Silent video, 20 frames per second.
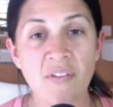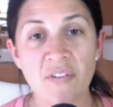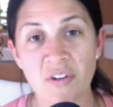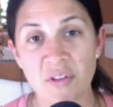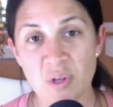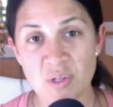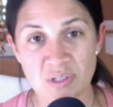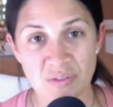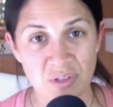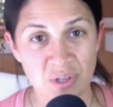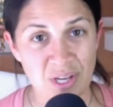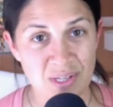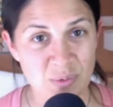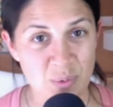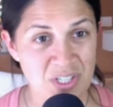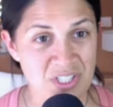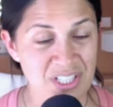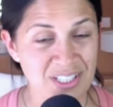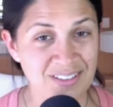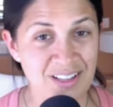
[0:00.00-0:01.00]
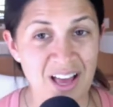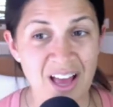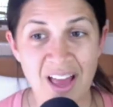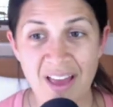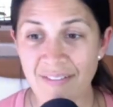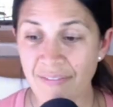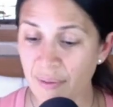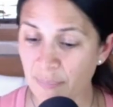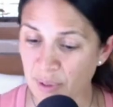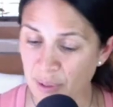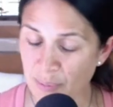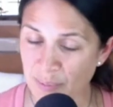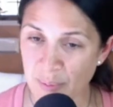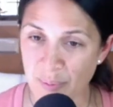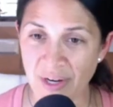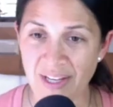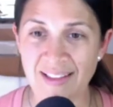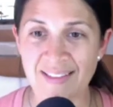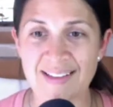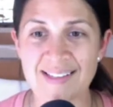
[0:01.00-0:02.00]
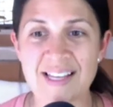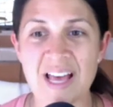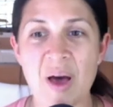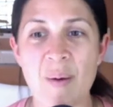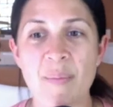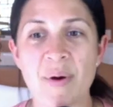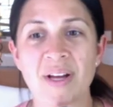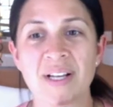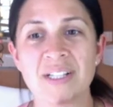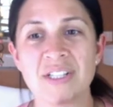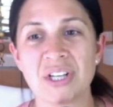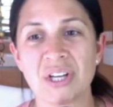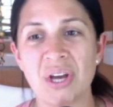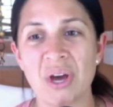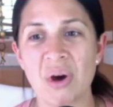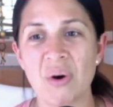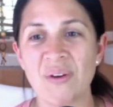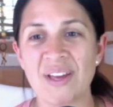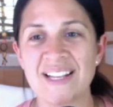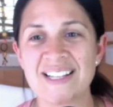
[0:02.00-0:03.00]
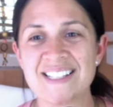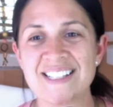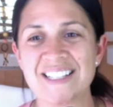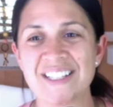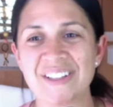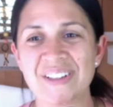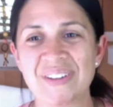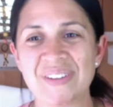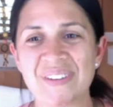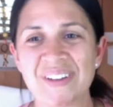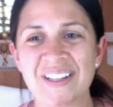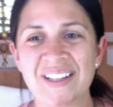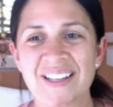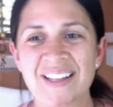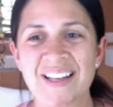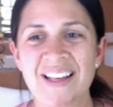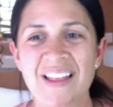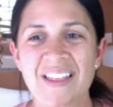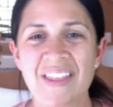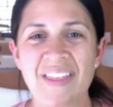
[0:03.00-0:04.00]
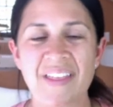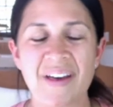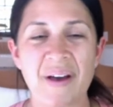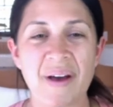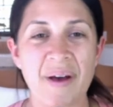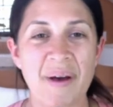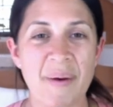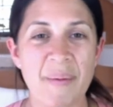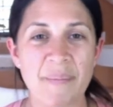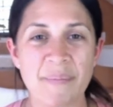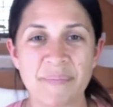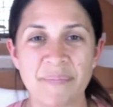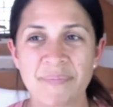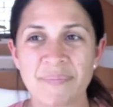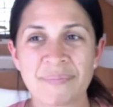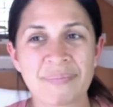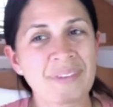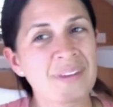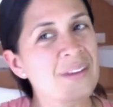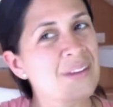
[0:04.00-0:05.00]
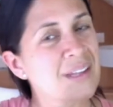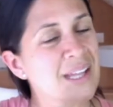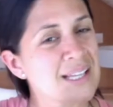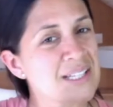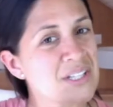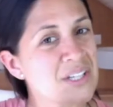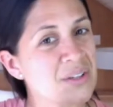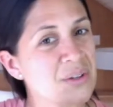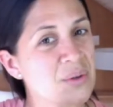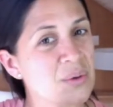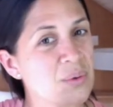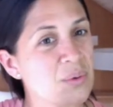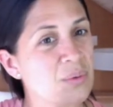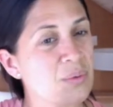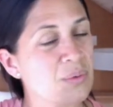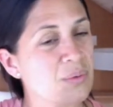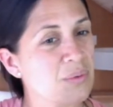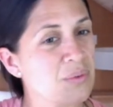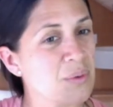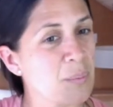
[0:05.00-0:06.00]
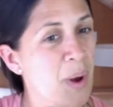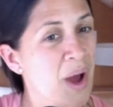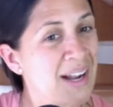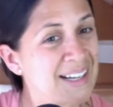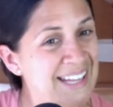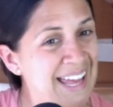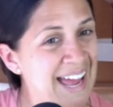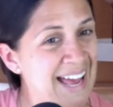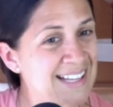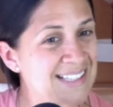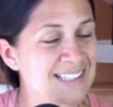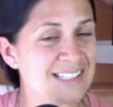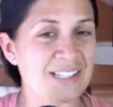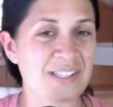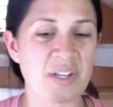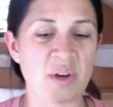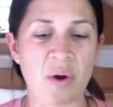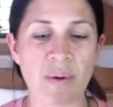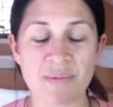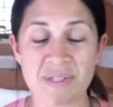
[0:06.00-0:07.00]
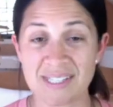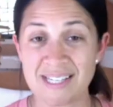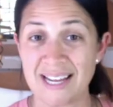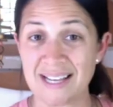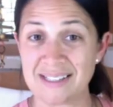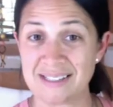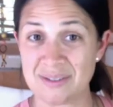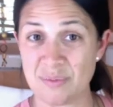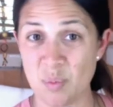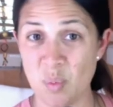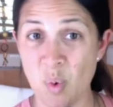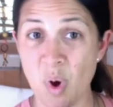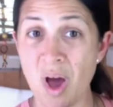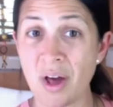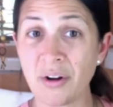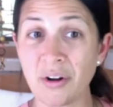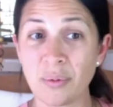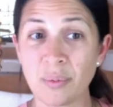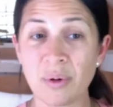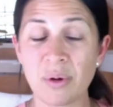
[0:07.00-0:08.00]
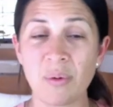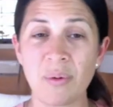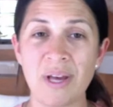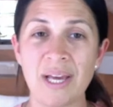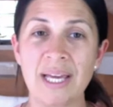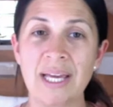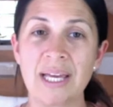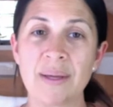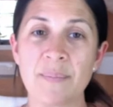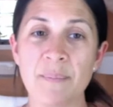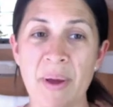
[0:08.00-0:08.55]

For those of you guys watching live, I'm going to be breaking this up to go into the um into the podcast. So I'm going to take some water real quick.